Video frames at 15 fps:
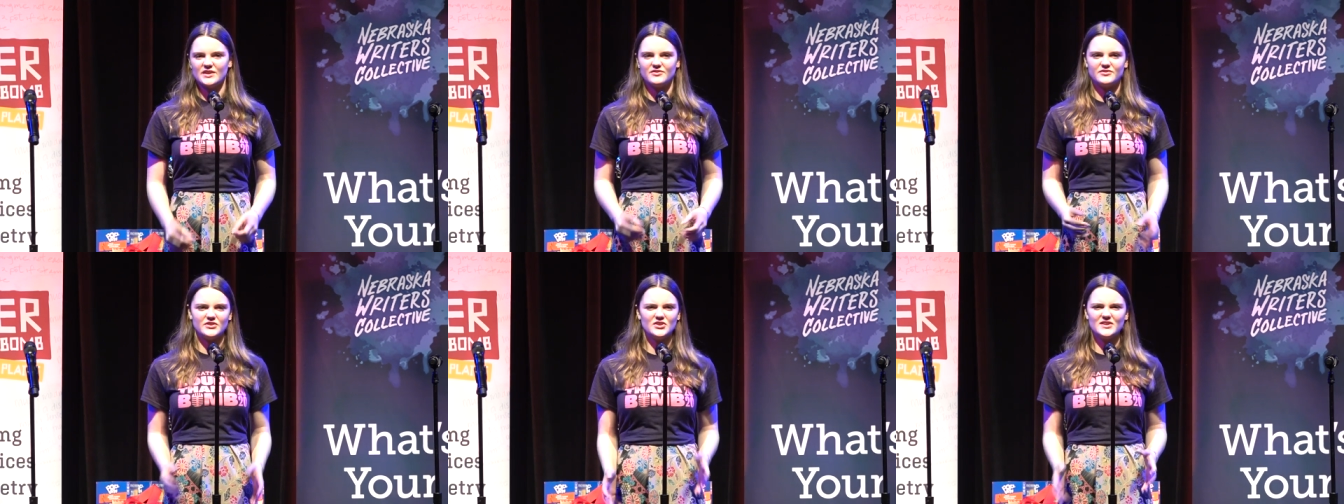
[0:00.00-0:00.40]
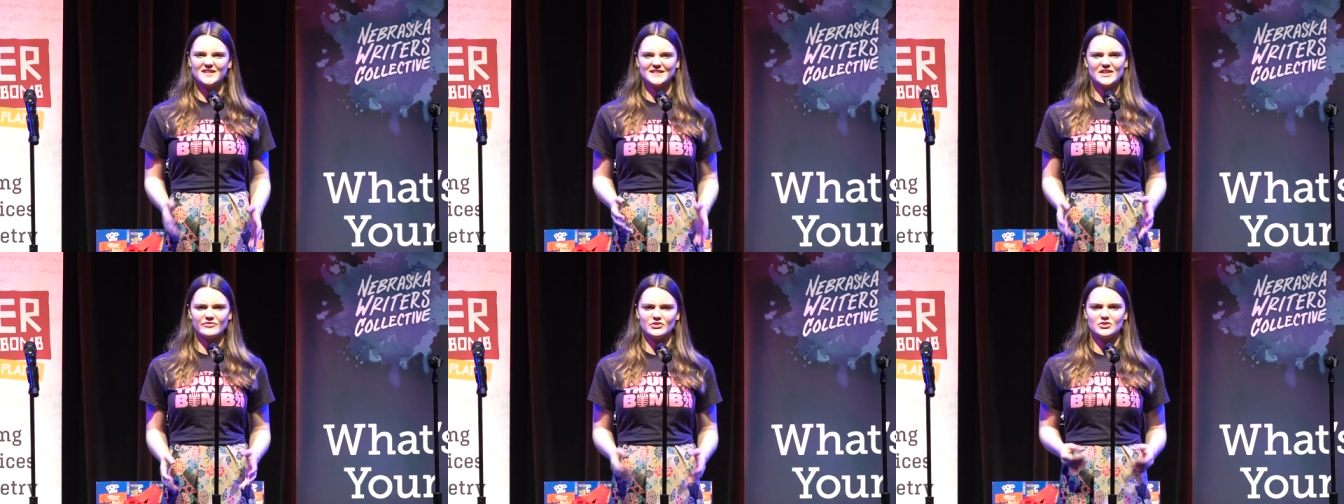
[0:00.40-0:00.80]
Fear is
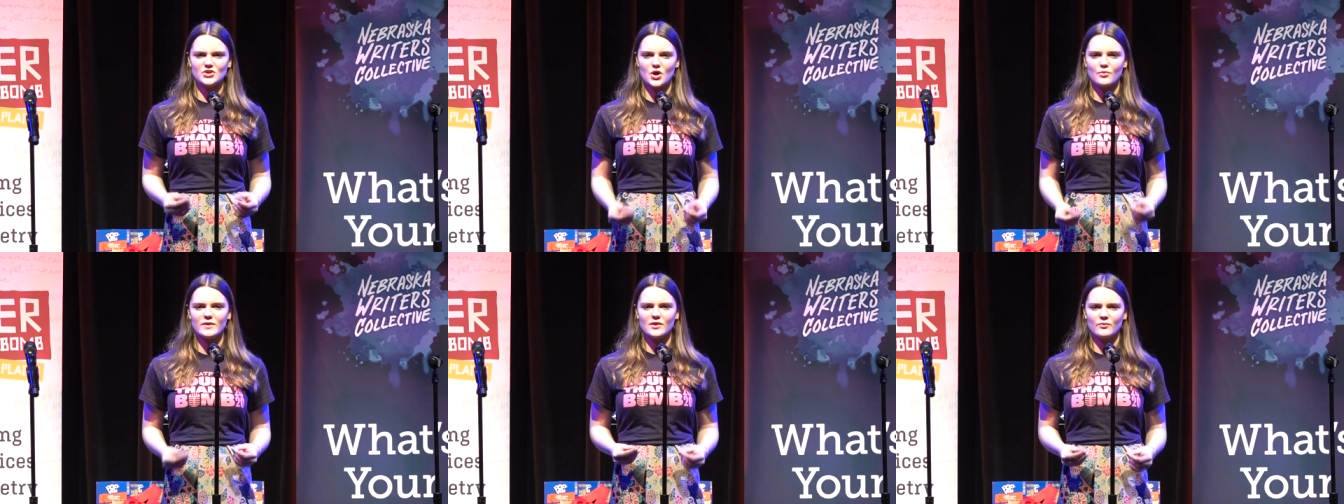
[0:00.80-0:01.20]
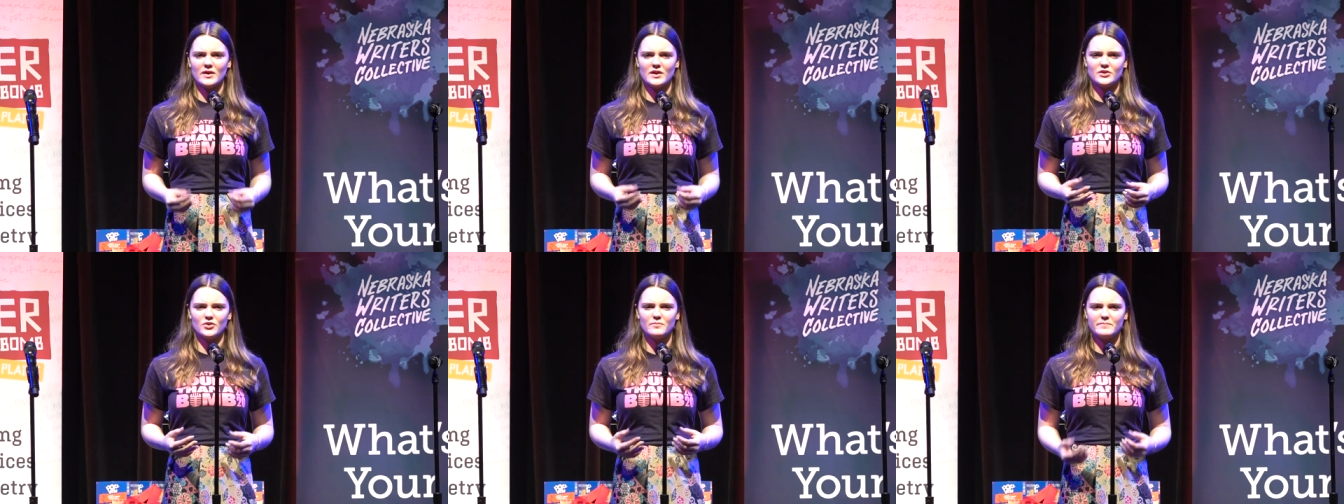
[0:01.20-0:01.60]
never knowing where
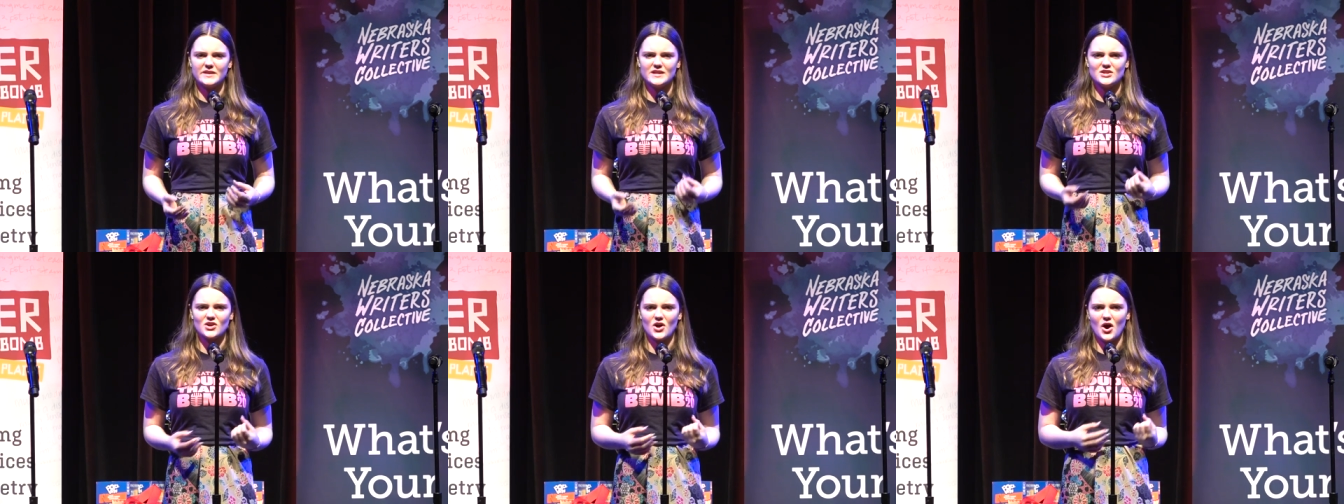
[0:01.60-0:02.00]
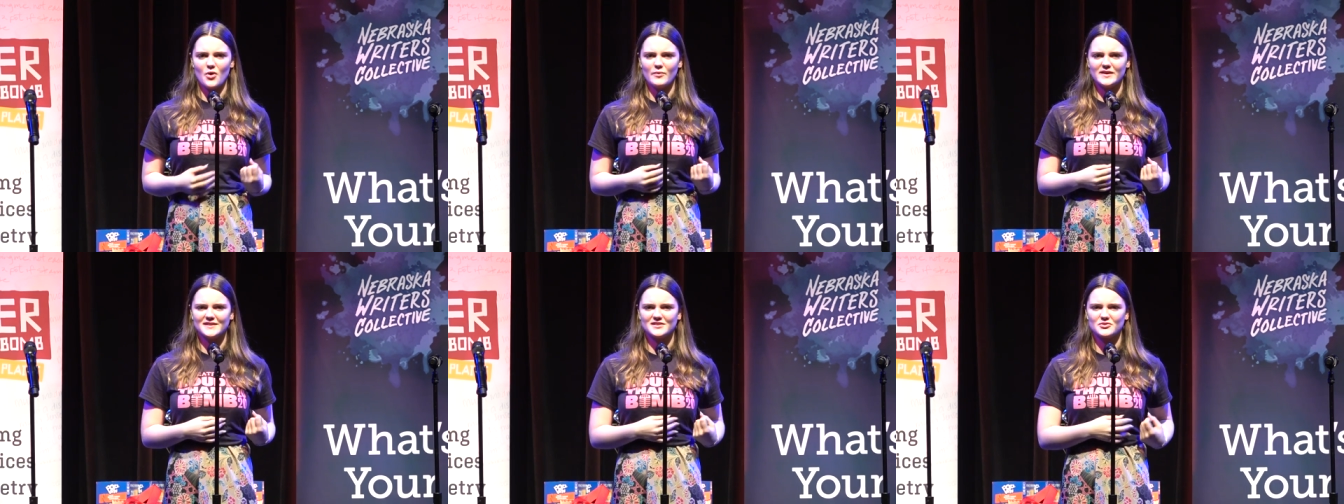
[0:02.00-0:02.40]
you'll be. You're
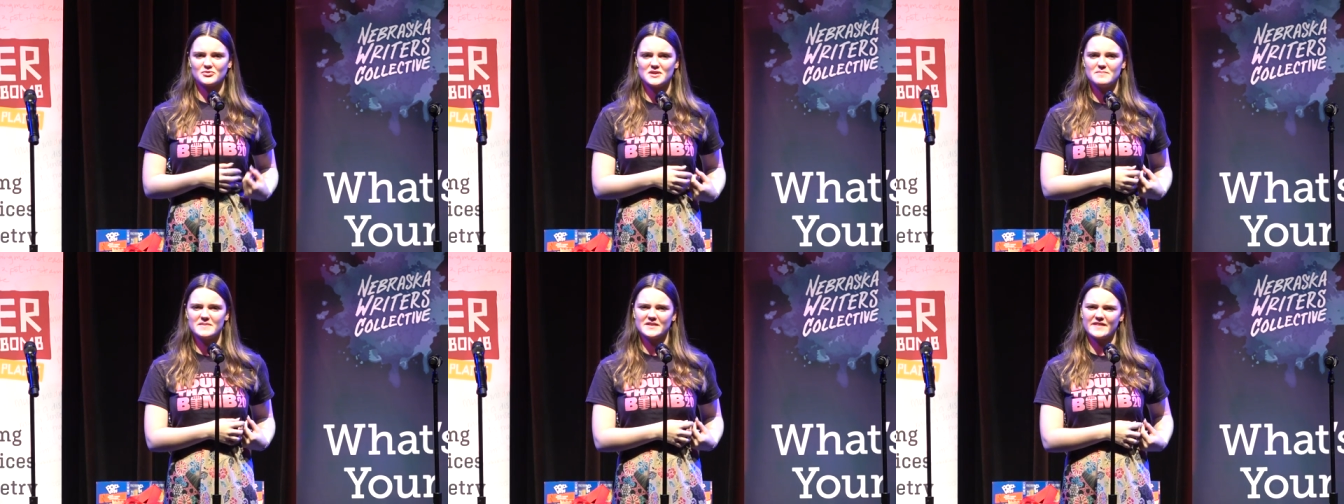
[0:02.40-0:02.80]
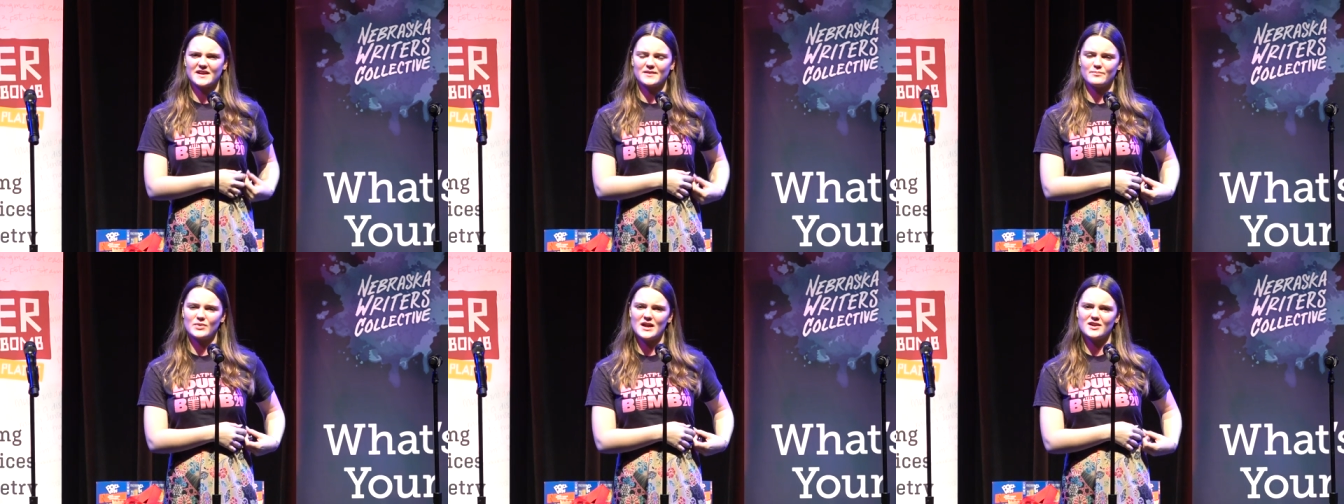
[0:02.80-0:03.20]
always creeping like a
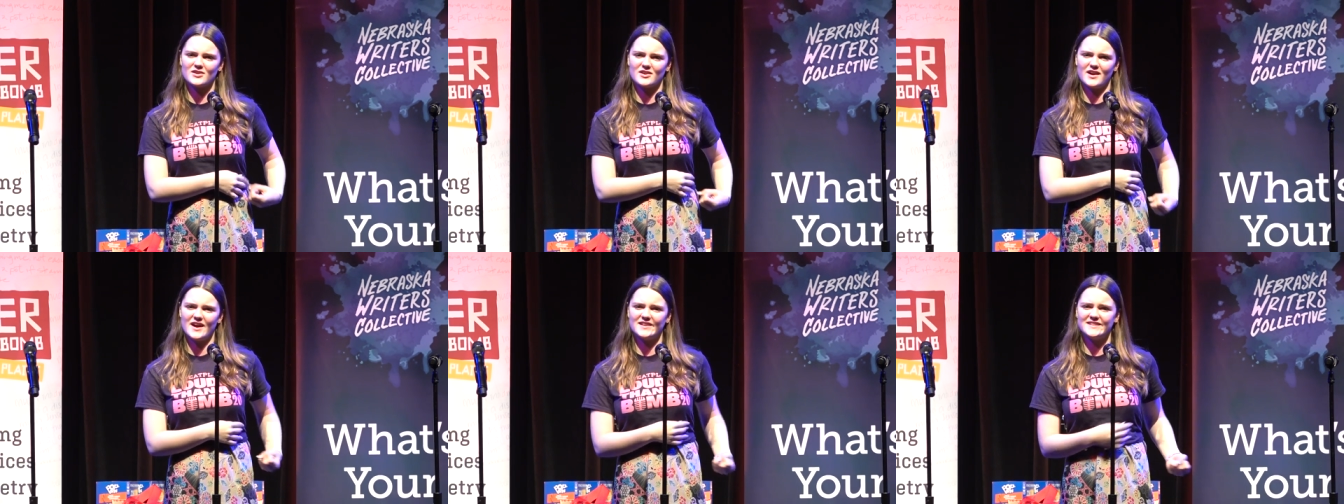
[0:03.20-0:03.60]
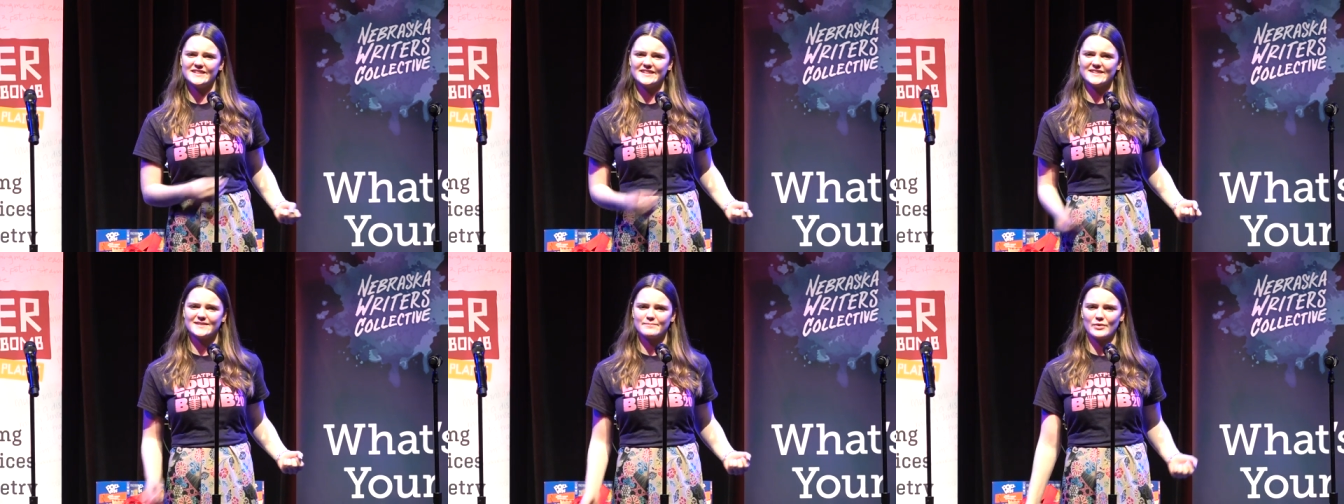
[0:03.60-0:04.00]
predator hunting
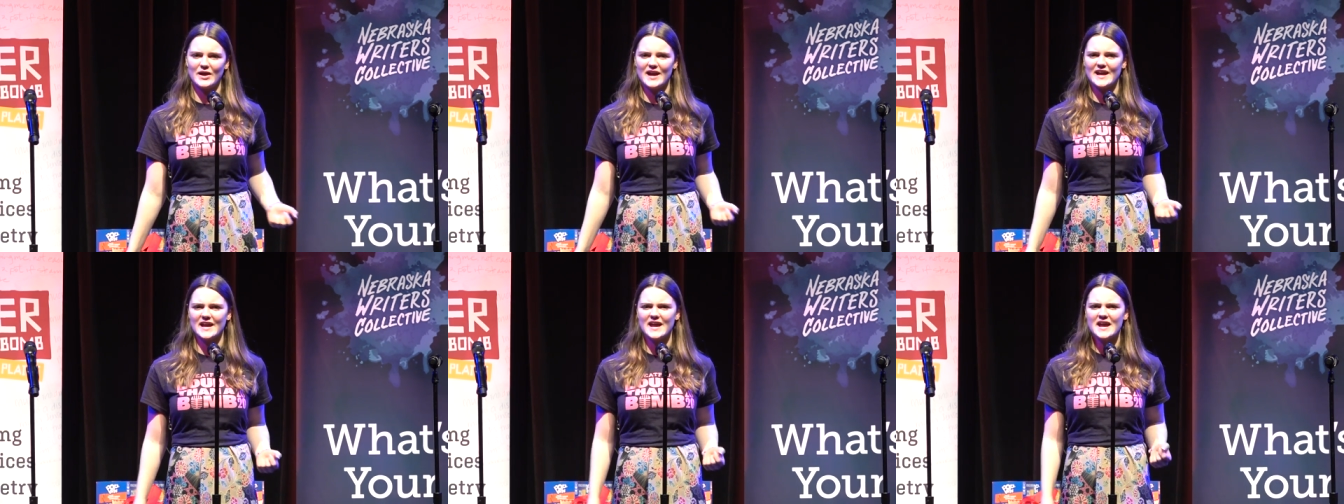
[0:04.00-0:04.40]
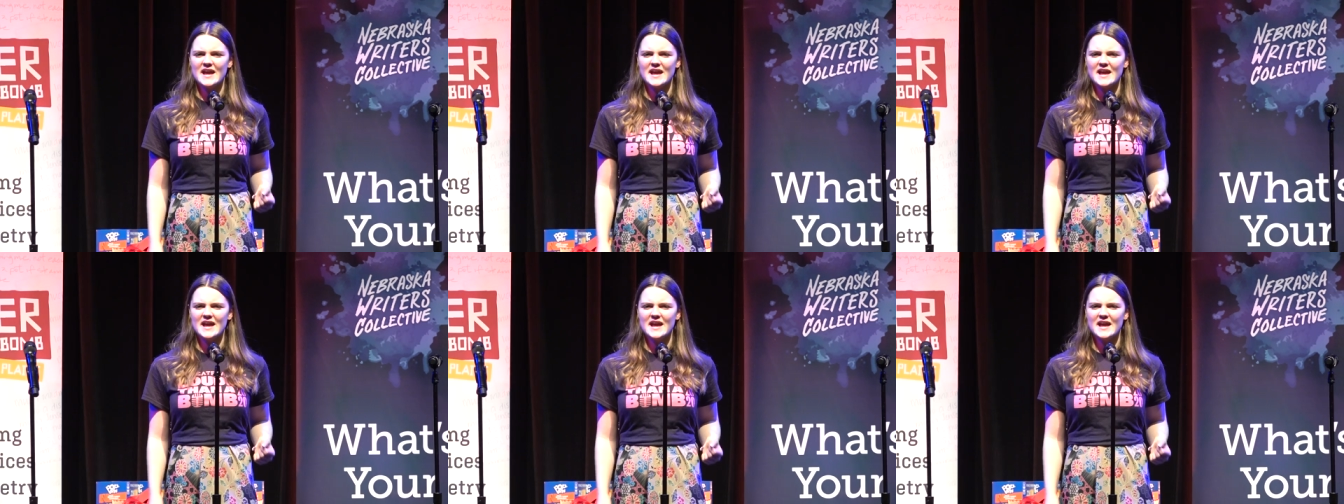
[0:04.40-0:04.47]
his prey.